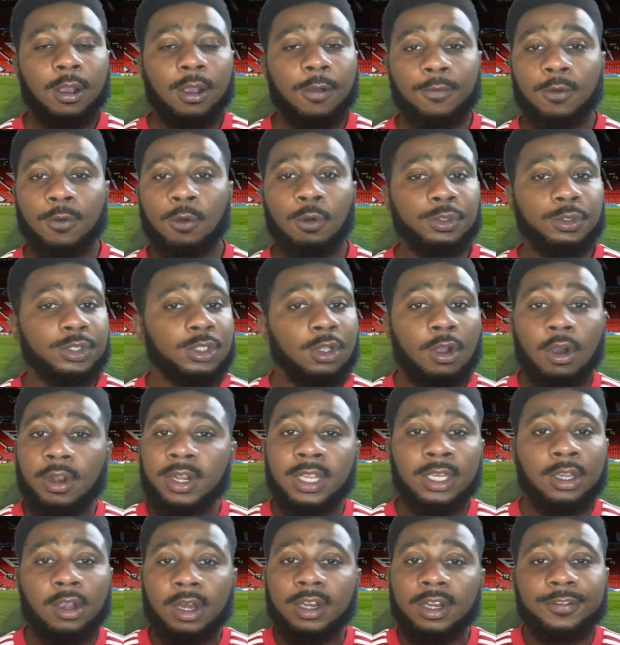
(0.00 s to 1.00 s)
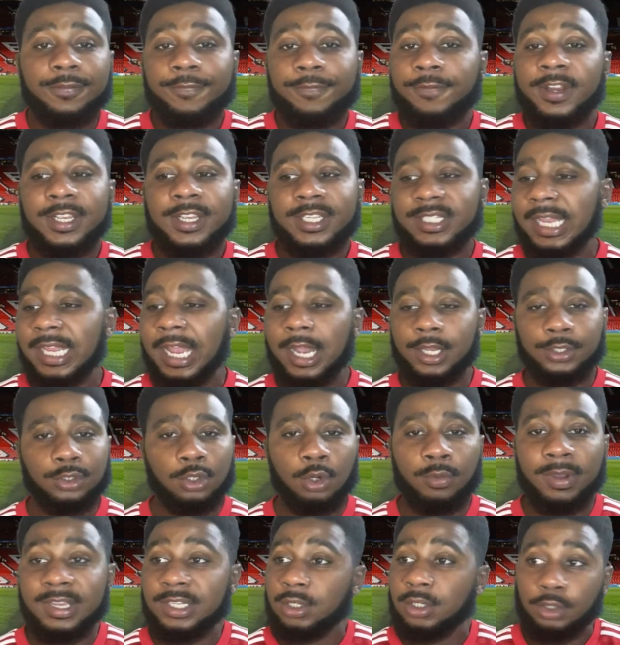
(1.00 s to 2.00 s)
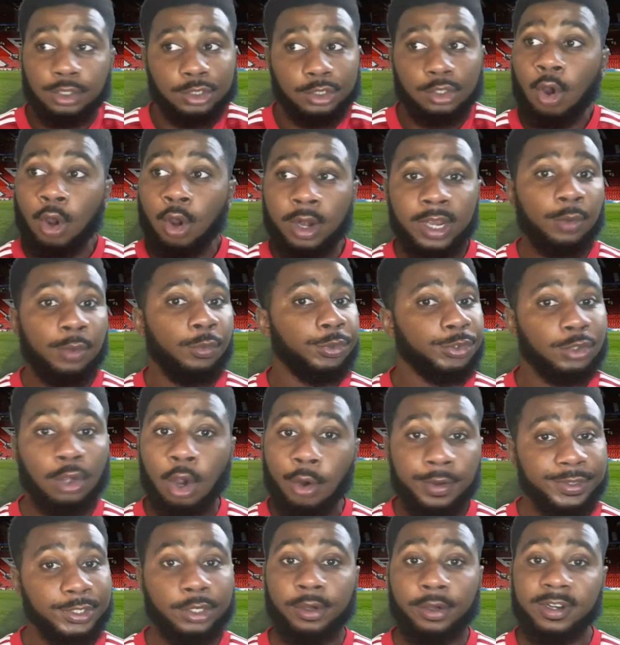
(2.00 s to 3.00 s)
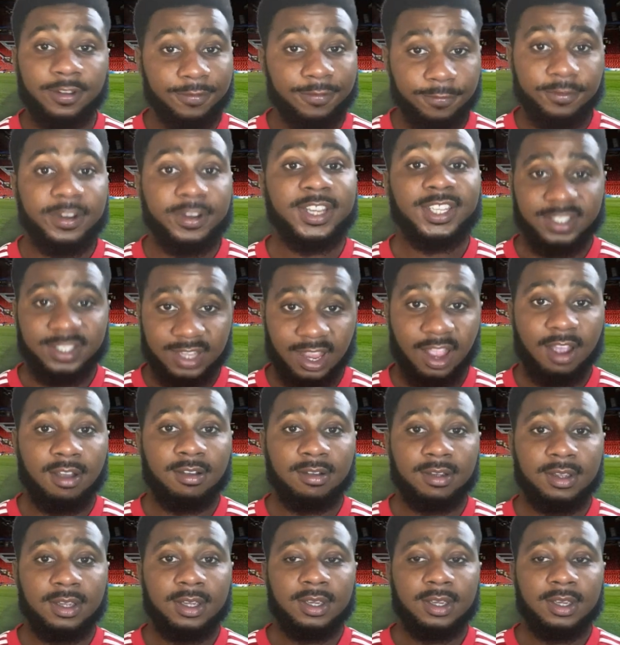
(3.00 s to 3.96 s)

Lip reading: Of course, Ole gonna freestyle as always, because Ole was always gonna freestyle.